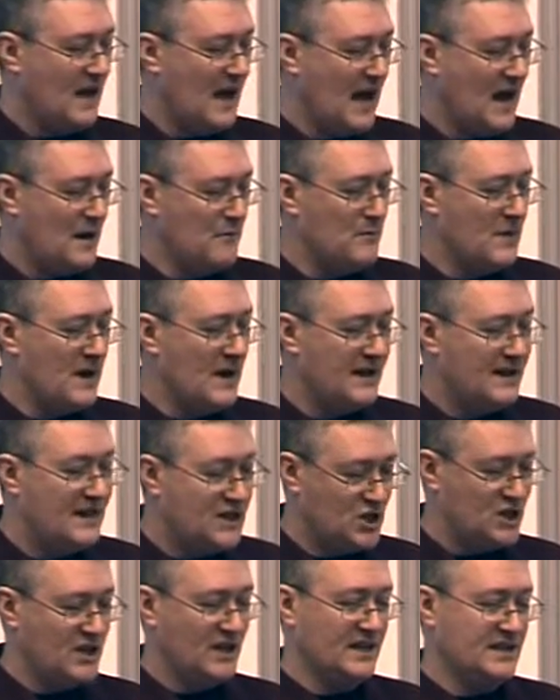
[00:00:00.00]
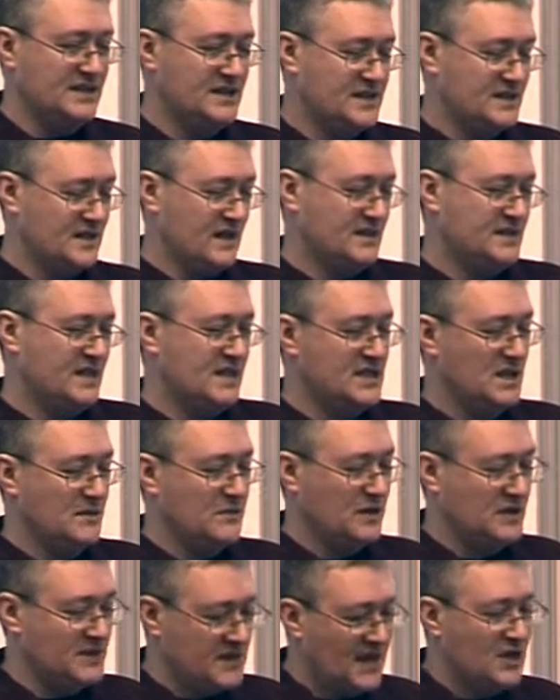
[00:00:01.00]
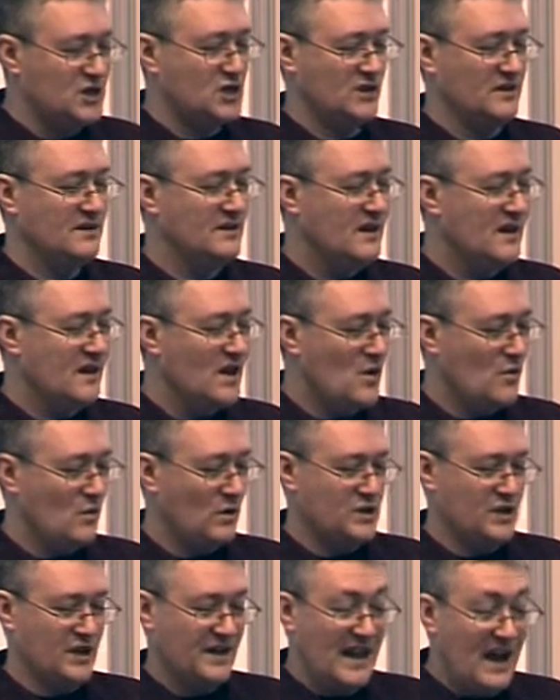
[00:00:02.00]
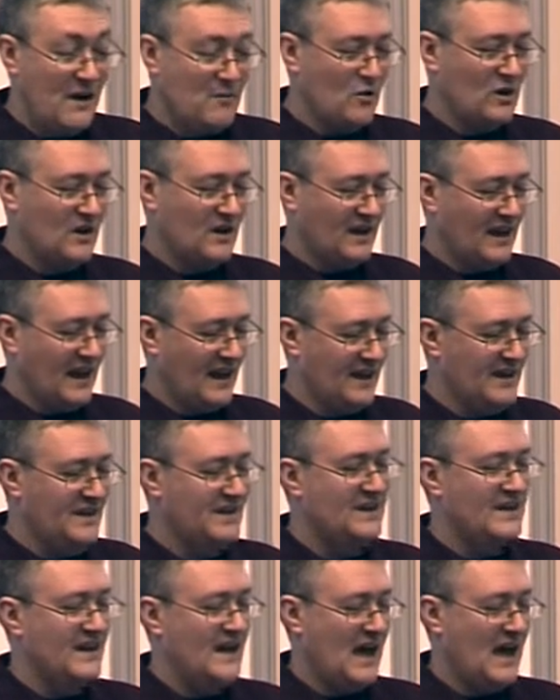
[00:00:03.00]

initiates a TCP session, which the network layer